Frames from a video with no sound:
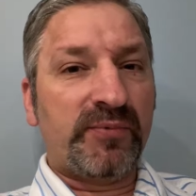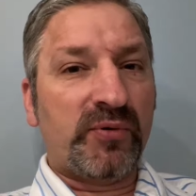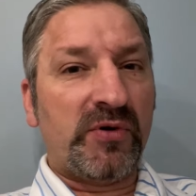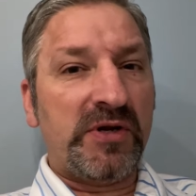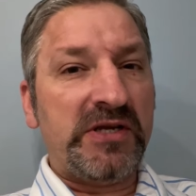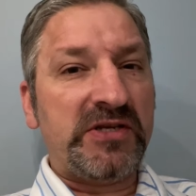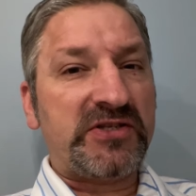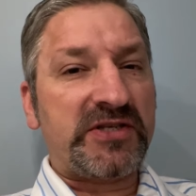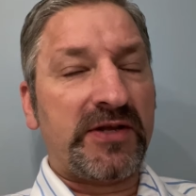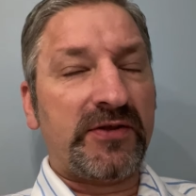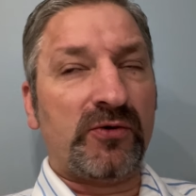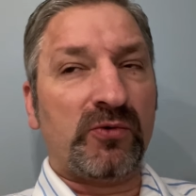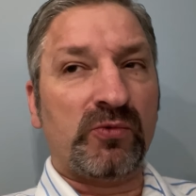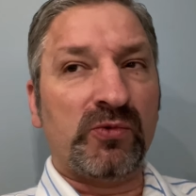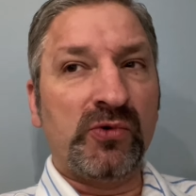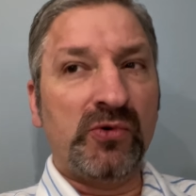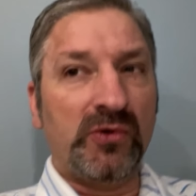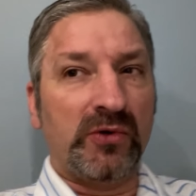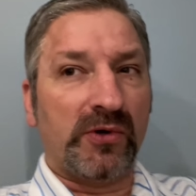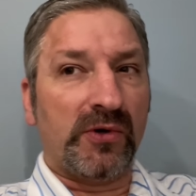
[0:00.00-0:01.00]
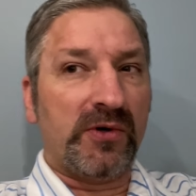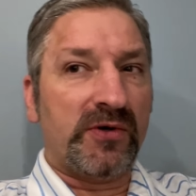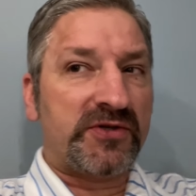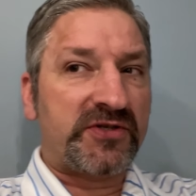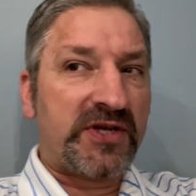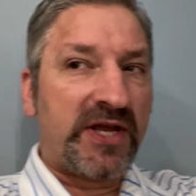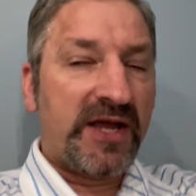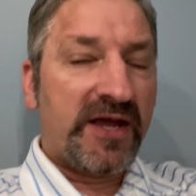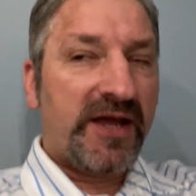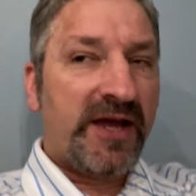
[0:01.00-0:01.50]
priests and the
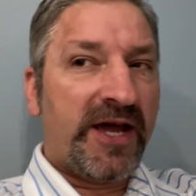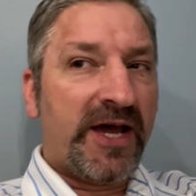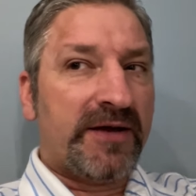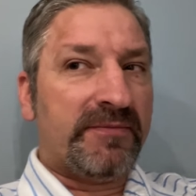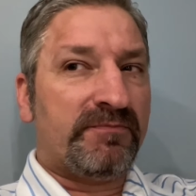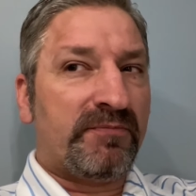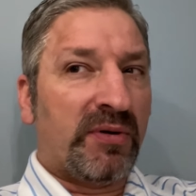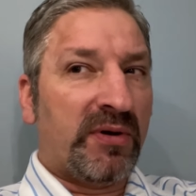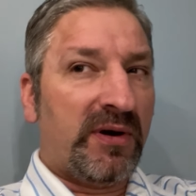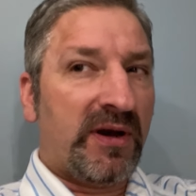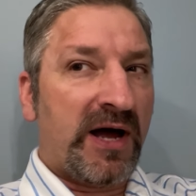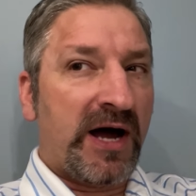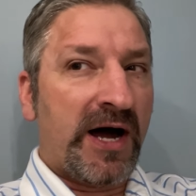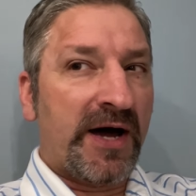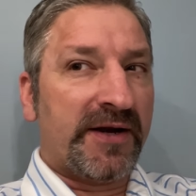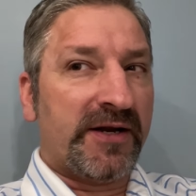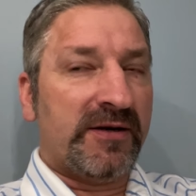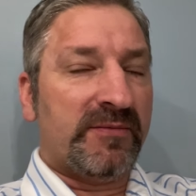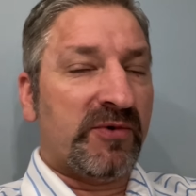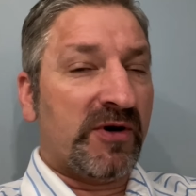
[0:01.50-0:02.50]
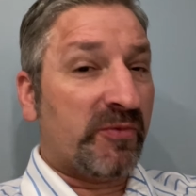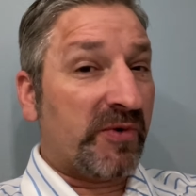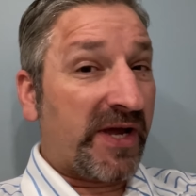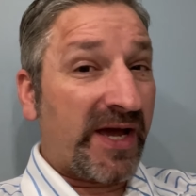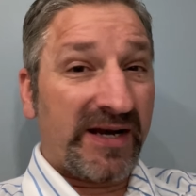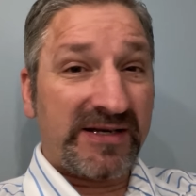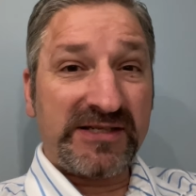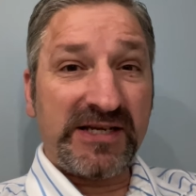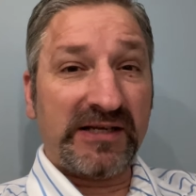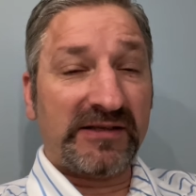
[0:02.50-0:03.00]
rulers had plotted, "But we
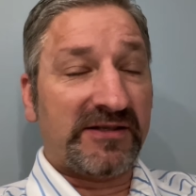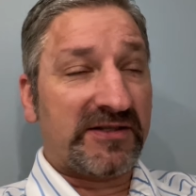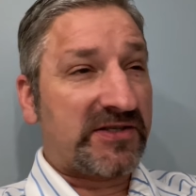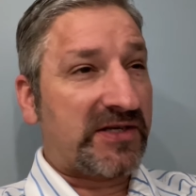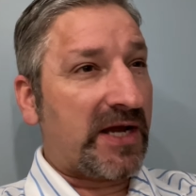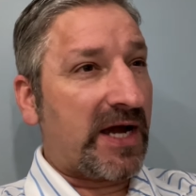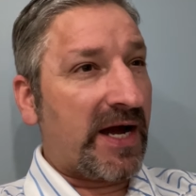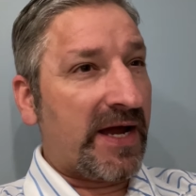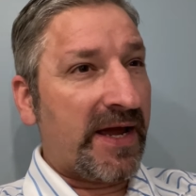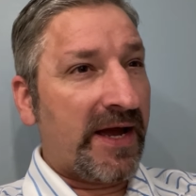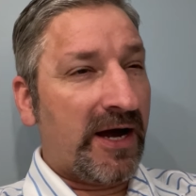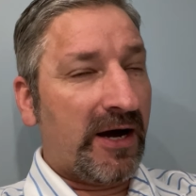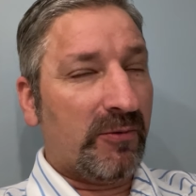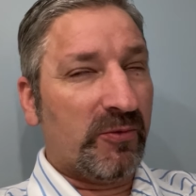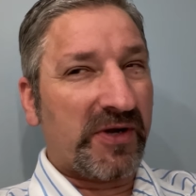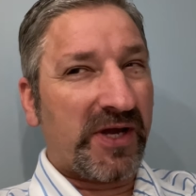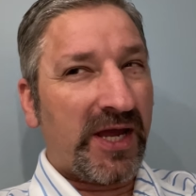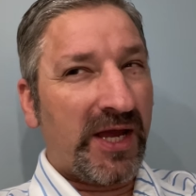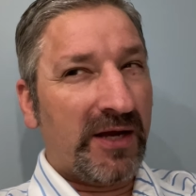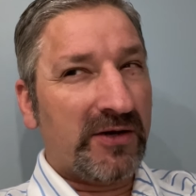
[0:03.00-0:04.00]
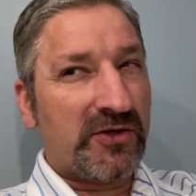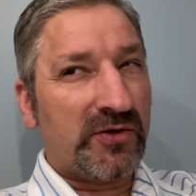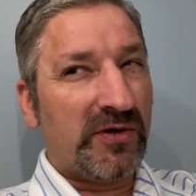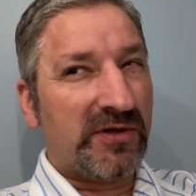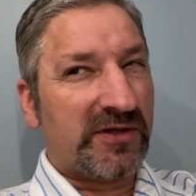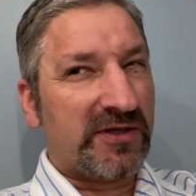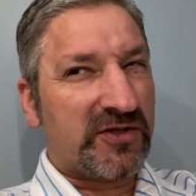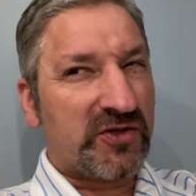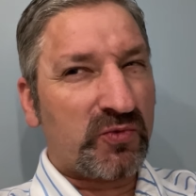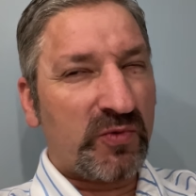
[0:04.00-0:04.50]
got to take this guy out. We can't do
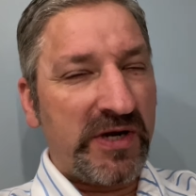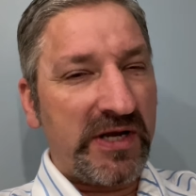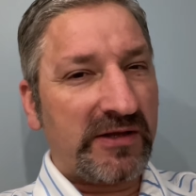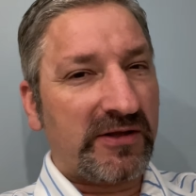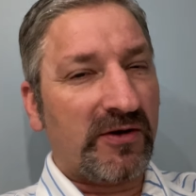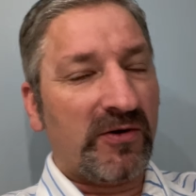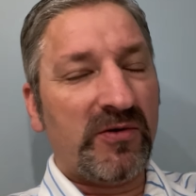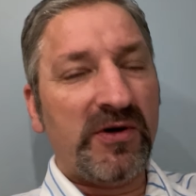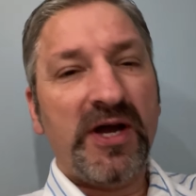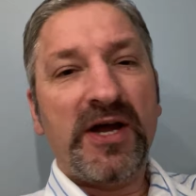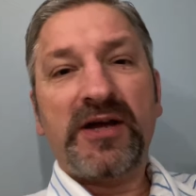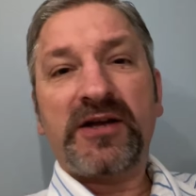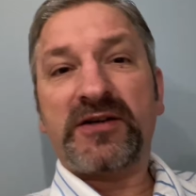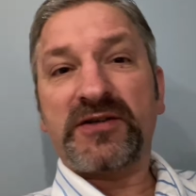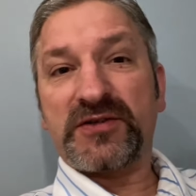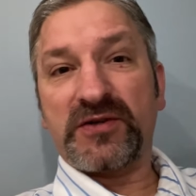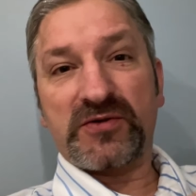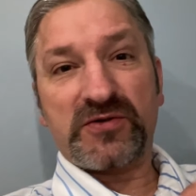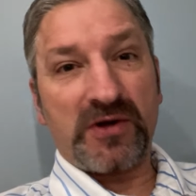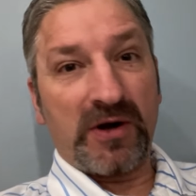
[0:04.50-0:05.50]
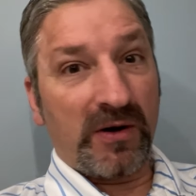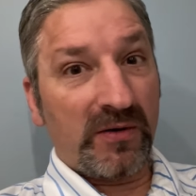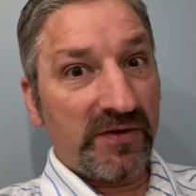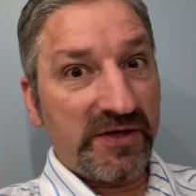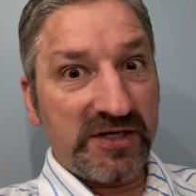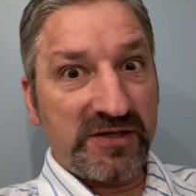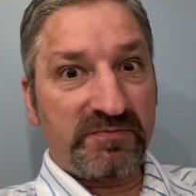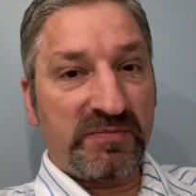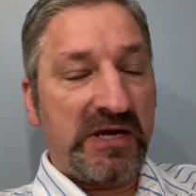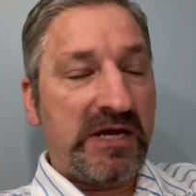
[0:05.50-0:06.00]
it this week though, because there's all
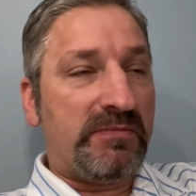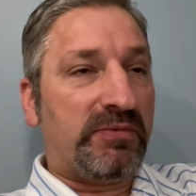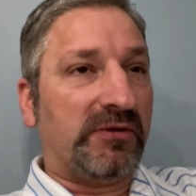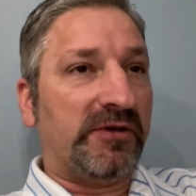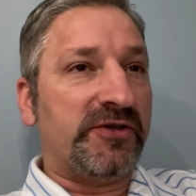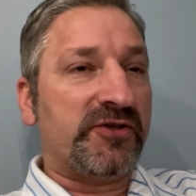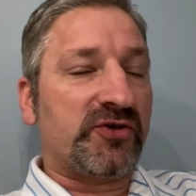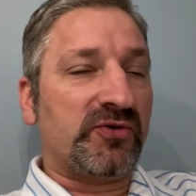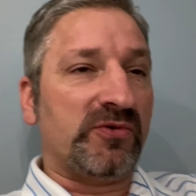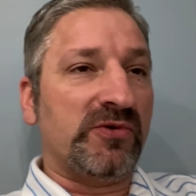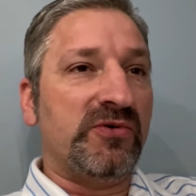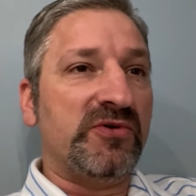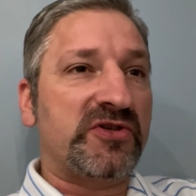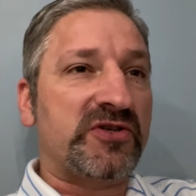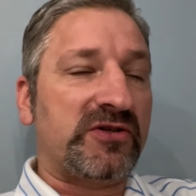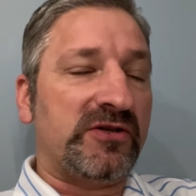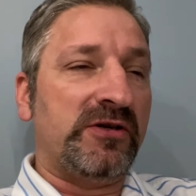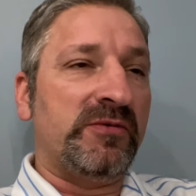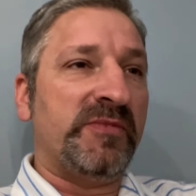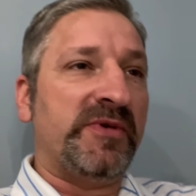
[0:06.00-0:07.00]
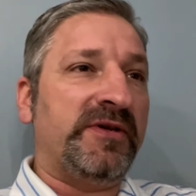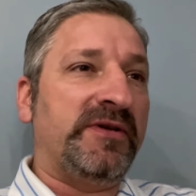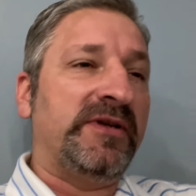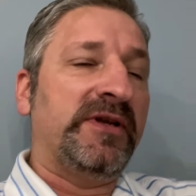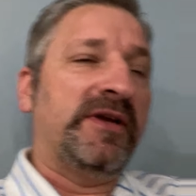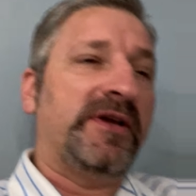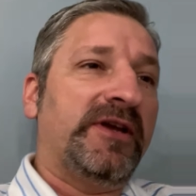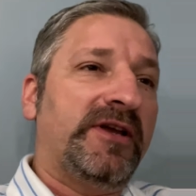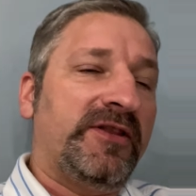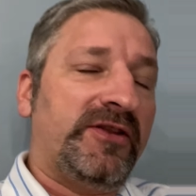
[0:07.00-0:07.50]
these people in Jerusalem and
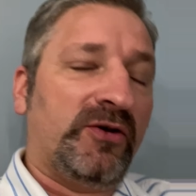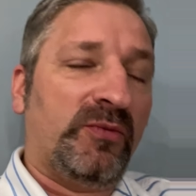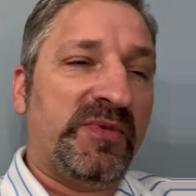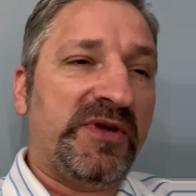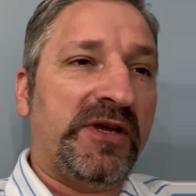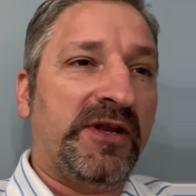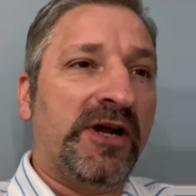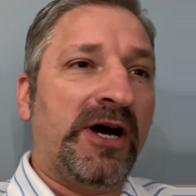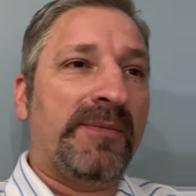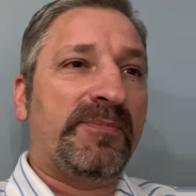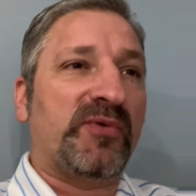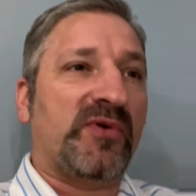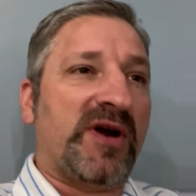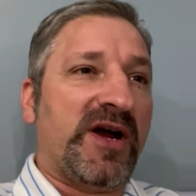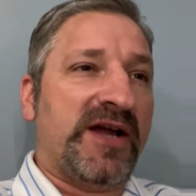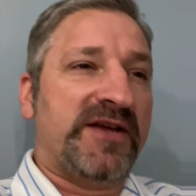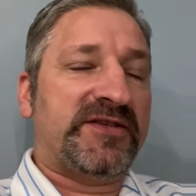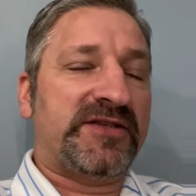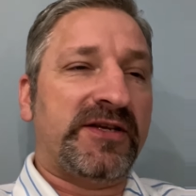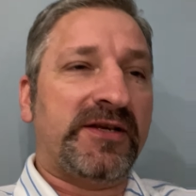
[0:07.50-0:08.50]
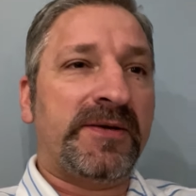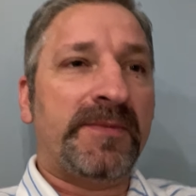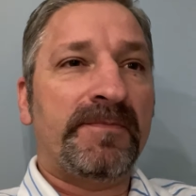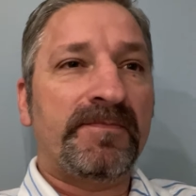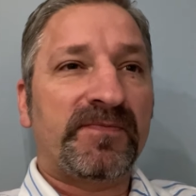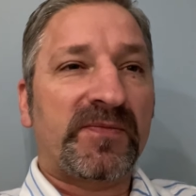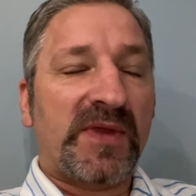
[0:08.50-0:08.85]
there'll be an uprising.